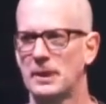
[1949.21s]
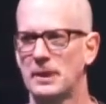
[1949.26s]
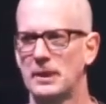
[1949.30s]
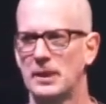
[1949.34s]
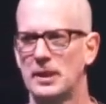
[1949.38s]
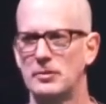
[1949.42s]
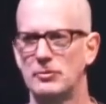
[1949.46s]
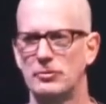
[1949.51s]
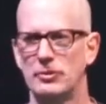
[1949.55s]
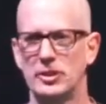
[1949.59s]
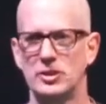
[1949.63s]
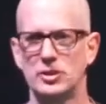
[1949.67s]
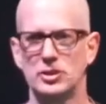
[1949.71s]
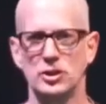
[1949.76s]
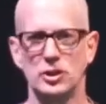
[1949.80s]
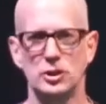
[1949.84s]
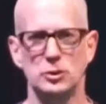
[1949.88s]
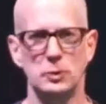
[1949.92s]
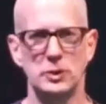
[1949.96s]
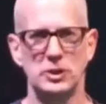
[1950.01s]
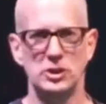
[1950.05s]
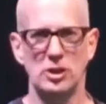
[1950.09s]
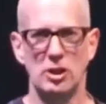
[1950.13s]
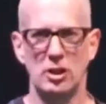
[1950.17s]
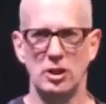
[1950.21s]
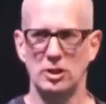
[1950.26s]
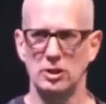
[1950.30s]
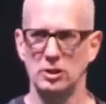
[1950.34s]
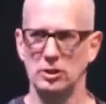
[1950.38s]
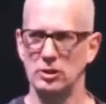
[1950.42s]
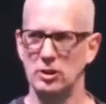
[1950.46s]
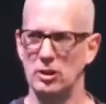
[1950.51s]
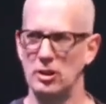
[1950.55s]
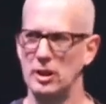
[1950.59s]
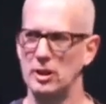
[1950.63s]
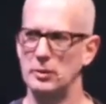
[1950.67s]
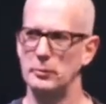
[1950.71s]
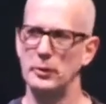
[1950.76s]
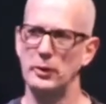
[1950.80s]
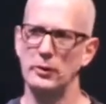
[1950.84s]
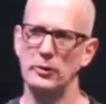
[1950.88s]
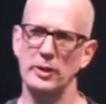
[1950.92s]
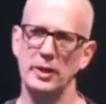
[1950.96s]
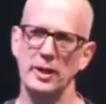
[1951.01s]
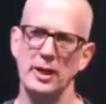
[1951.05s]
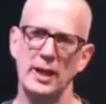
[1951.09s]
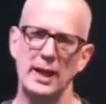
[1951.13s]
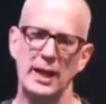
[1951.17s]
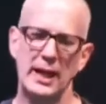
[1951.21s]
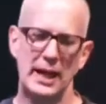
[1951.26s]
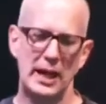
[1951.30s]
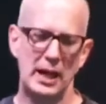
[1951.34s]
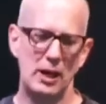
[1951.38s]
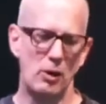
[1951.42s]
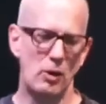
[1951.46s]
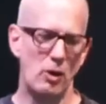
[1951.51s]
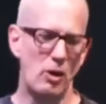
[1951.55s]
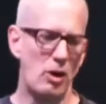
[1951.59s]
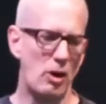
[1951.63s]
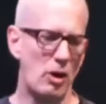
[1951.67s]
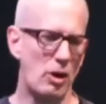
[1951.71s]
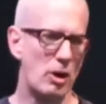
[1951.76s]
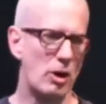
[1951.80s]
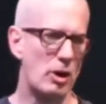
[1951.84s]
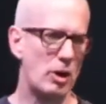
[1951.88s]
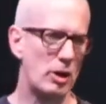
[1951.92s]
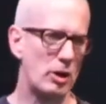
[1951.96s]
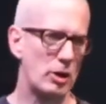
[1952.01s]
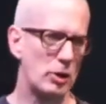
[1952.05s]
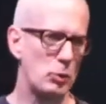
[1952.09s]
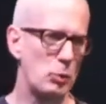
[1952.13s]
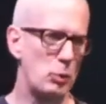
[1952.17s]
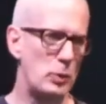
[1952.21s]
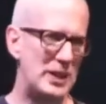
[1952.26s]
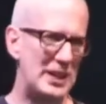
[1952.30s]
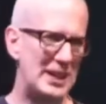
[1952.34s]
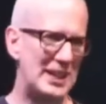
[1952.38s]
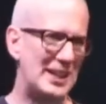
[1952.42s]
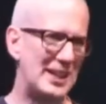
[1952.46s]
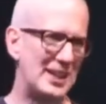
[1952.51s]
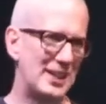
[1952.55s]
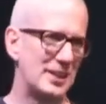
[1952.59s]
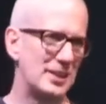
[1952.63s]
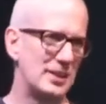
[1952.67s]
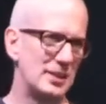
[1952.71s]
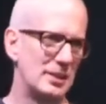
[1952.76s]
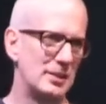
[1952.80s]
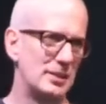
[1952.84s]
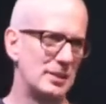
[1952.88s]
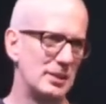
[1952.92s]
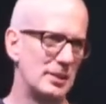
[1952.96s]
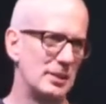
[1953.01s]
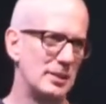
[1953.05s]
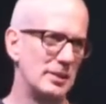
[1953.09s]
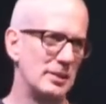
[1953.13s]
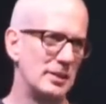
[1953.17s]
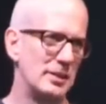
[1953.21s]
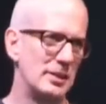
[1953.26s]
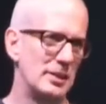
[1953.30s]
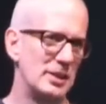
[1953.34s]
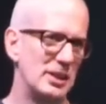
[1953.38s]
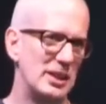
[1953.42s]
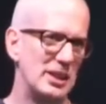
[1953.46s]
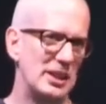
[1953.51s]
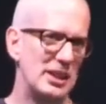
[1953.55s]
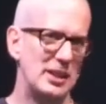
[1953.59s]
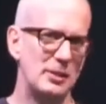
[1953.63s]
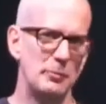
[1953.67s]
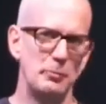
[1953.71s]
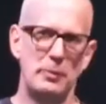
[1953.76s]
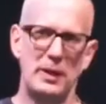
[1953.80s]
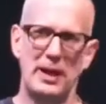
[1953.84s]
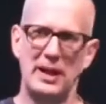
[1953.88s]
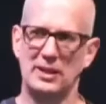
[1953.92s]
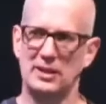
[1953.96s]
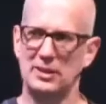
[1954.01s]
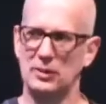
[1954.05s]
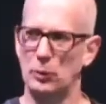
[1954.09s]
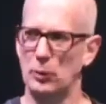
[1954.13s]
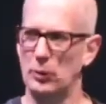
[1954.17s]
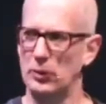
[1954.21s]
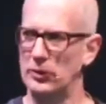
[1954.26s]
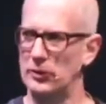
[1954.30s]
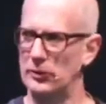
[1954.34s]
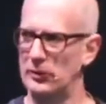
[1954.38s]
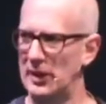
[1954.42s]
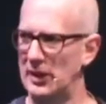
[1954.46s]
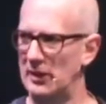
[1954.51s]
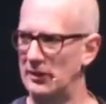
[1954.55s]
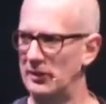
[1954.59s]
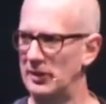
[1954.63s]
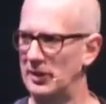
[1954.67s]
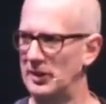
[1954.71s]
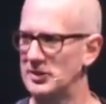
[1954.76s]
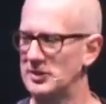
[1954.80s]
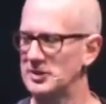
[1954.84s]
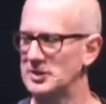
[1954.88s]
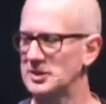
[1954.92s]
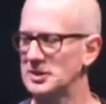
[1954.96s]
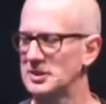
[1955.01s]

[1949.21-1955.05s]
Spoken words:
At Friend Church, we talk a lot about how we impact the world around us.